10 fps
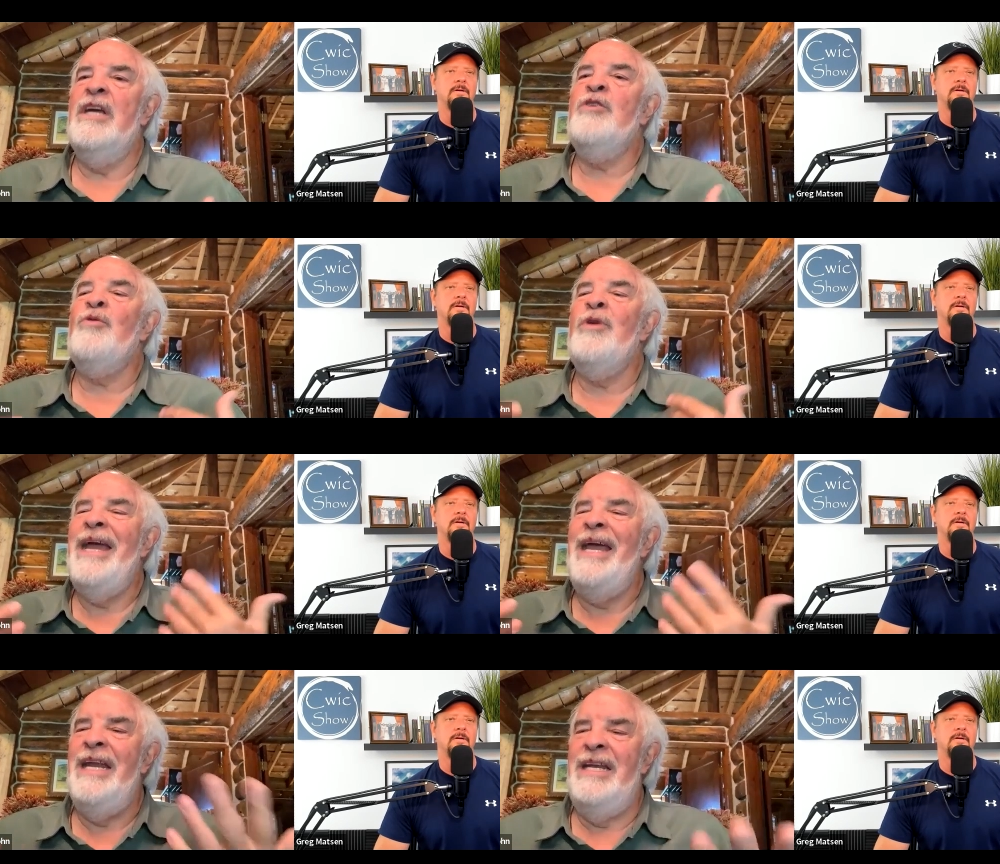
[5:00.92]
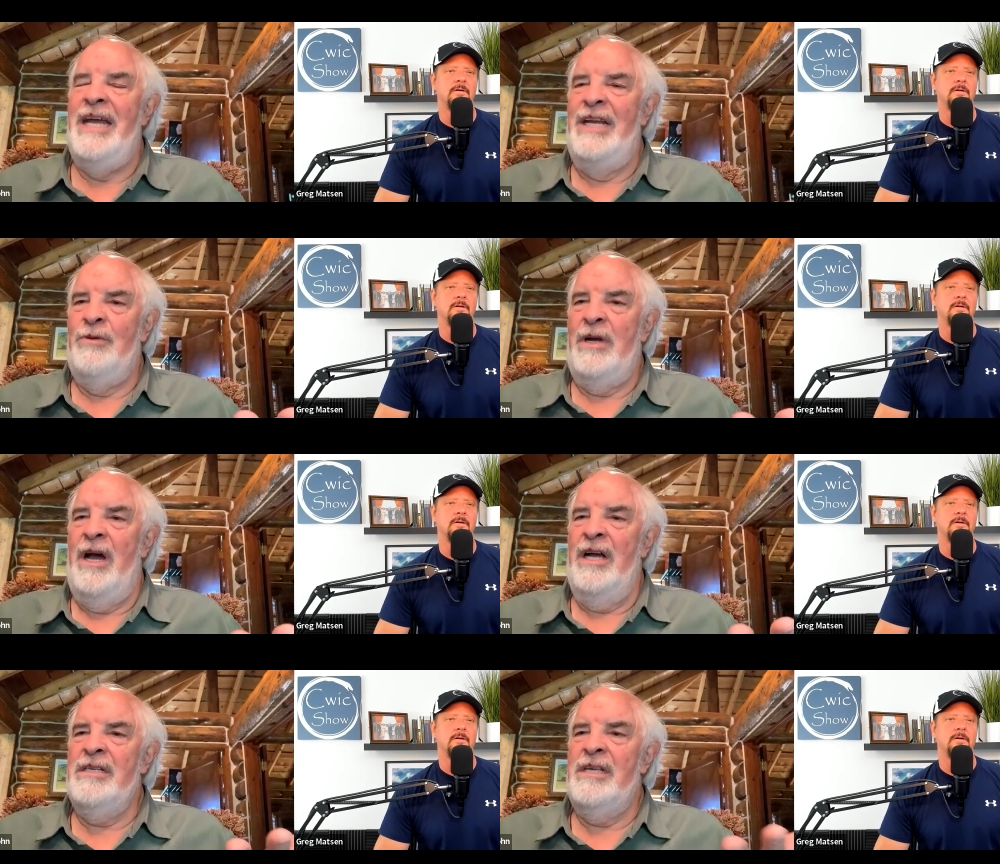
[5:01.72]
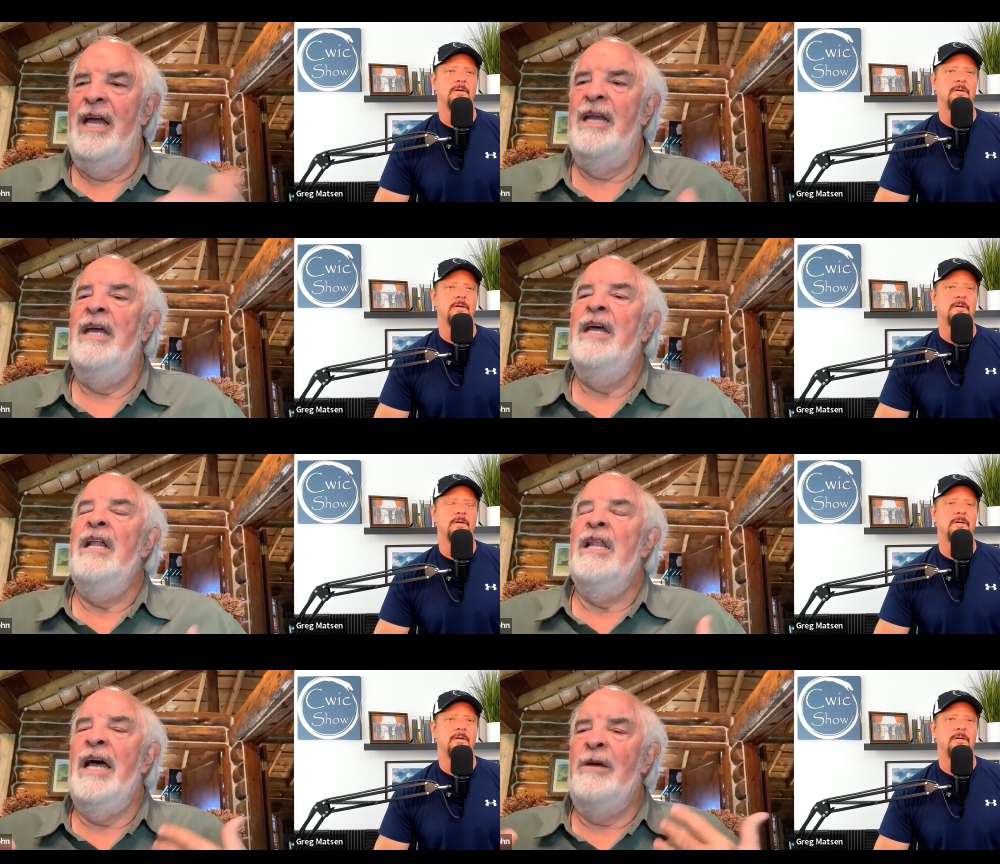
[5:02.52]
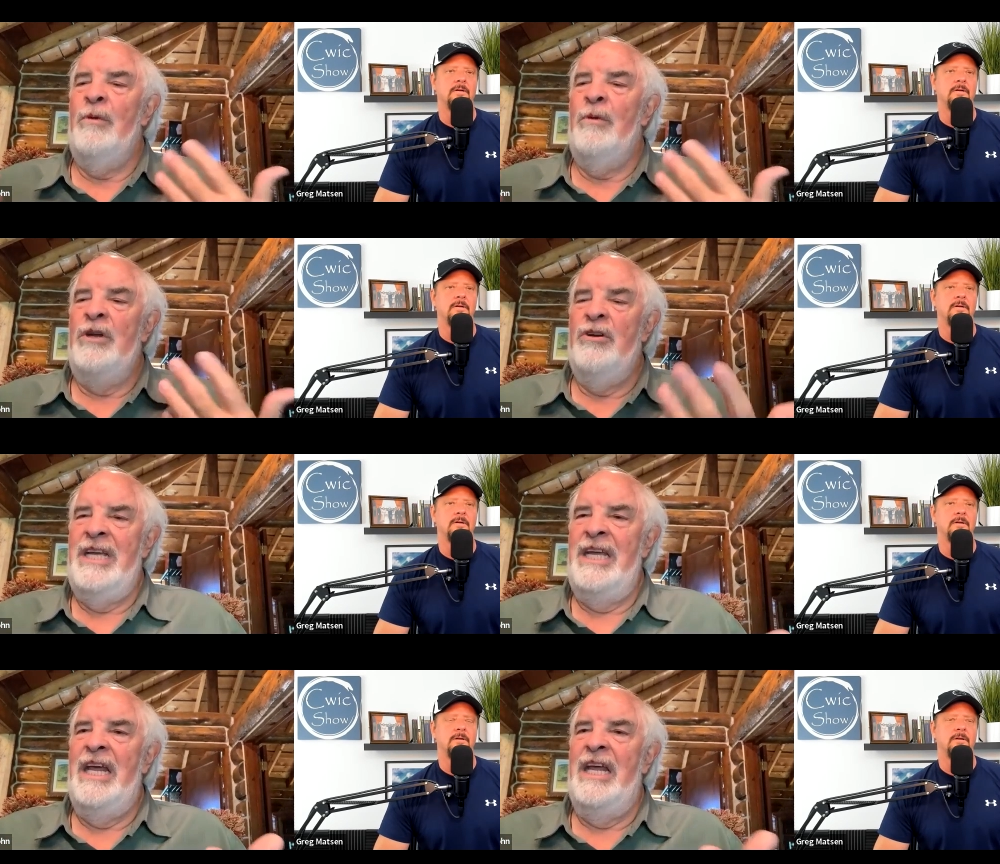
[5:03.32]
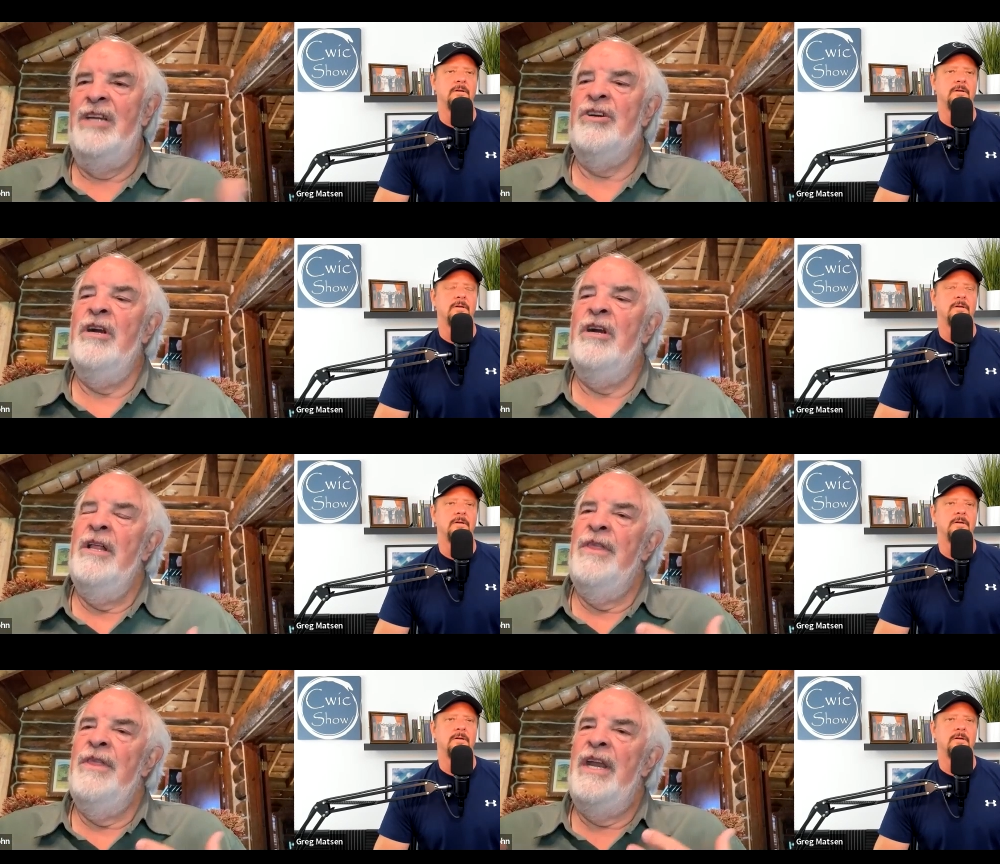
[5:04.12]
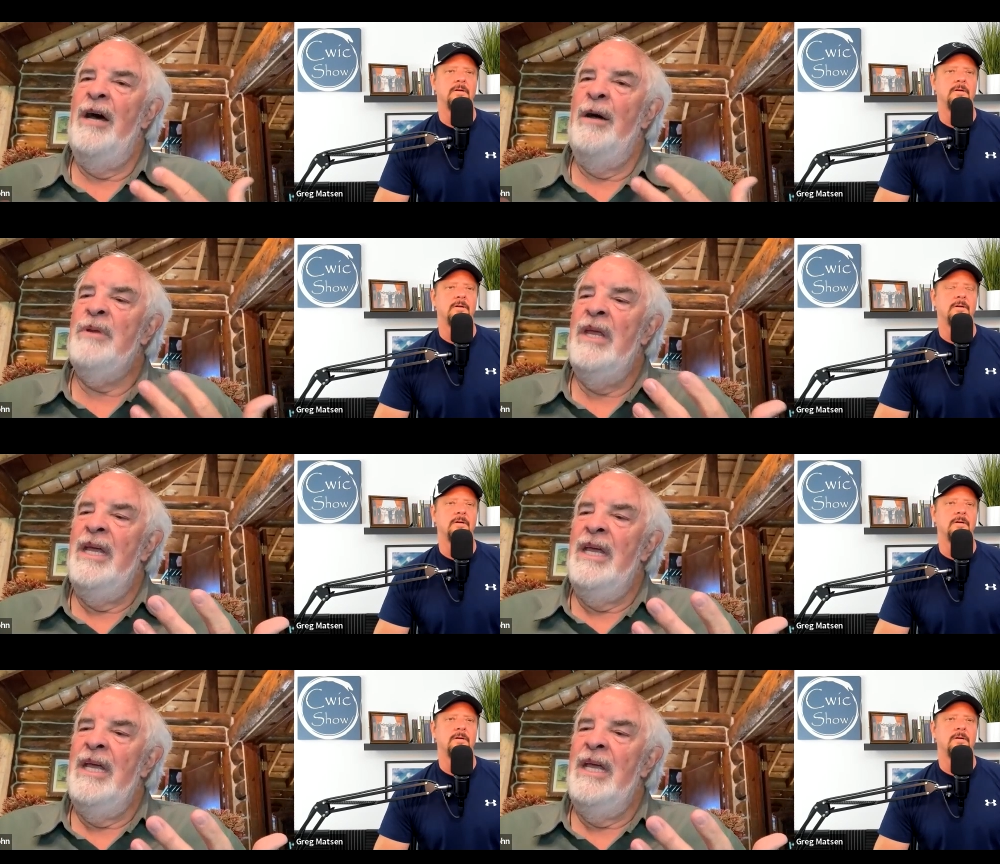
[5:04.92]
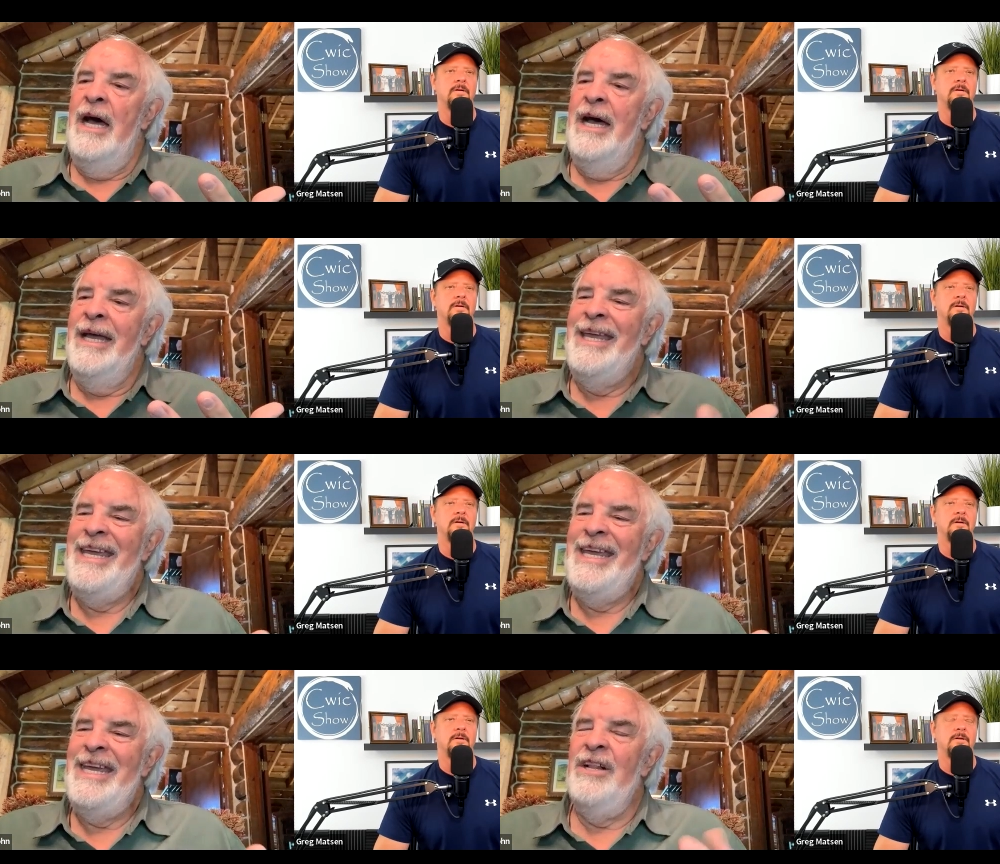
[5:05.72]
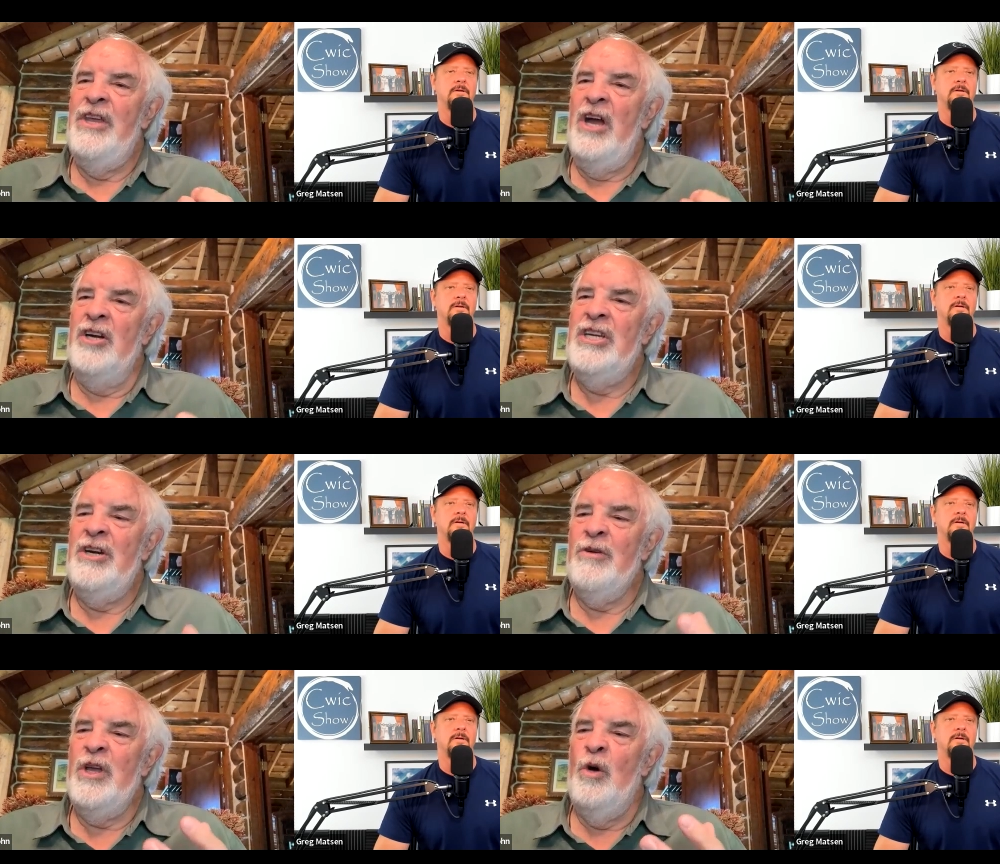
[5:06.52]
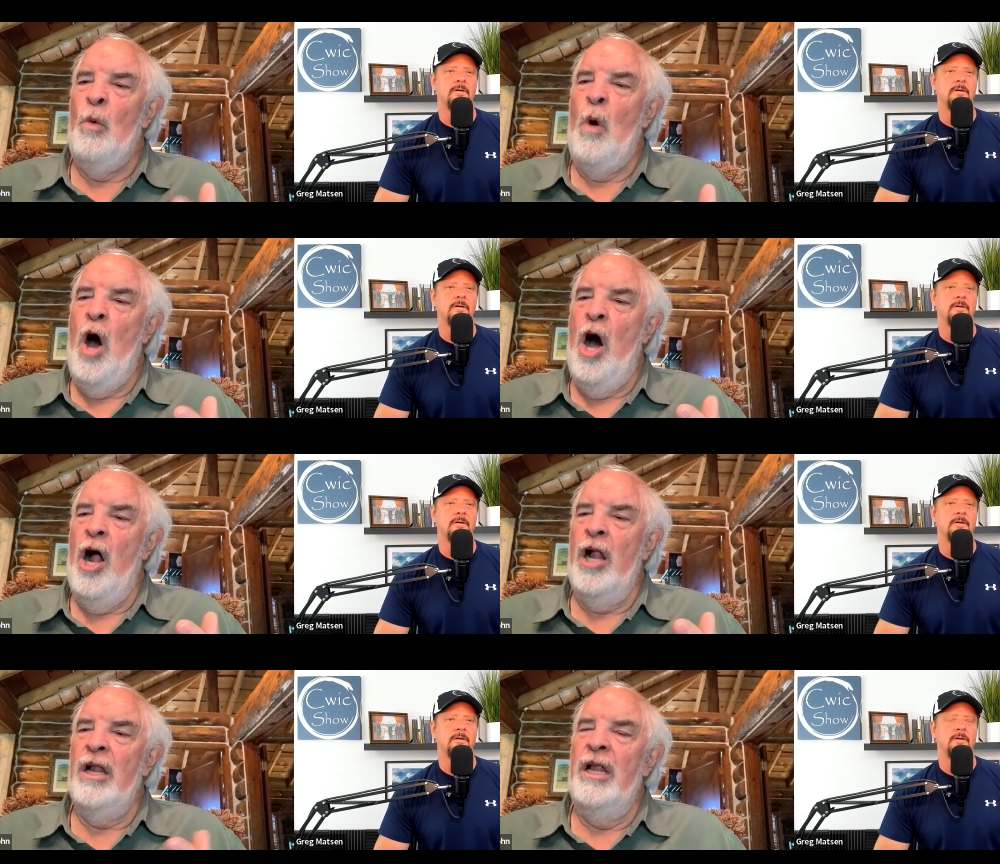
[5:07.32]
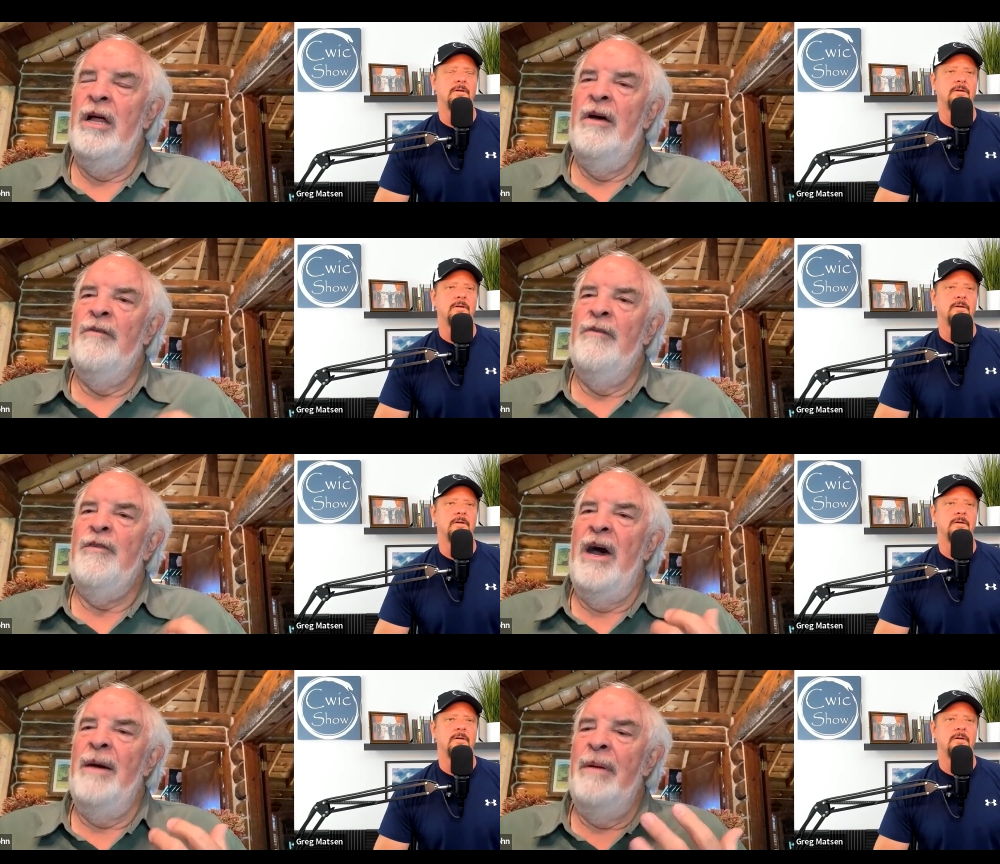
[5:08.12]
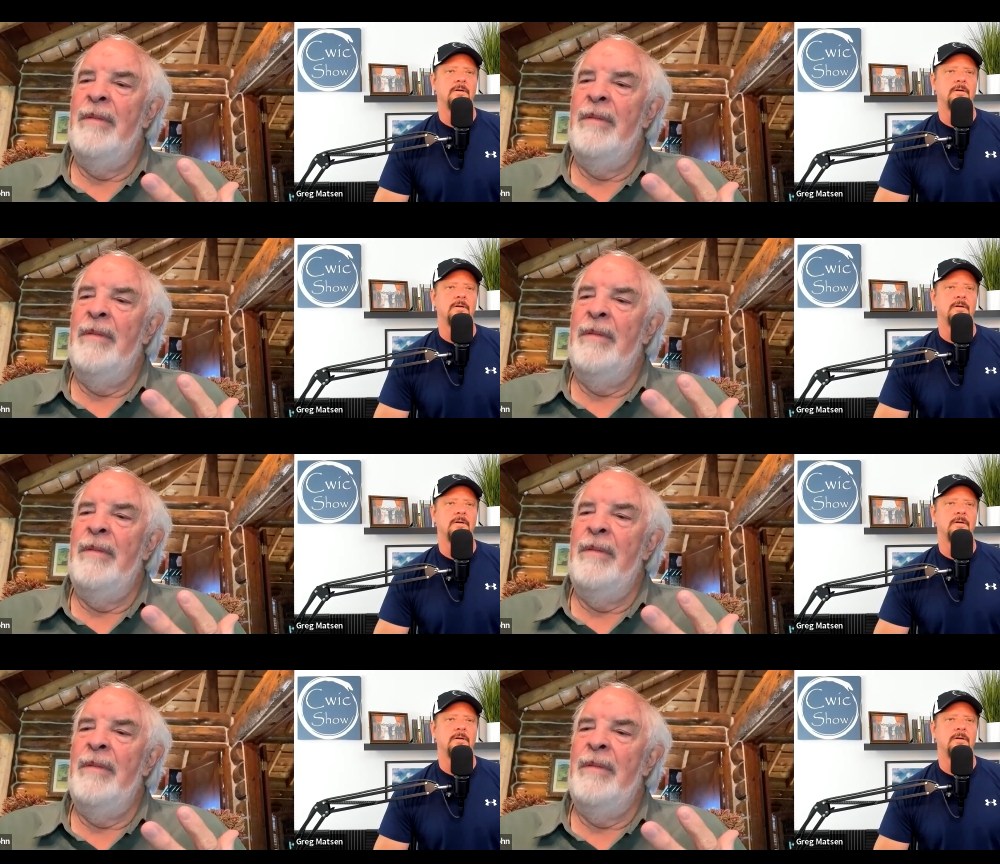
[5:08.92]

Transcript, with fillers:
Speaker 1: that created nitric oxide, like when you're a teenager, that helped uh, healed the arterial wall from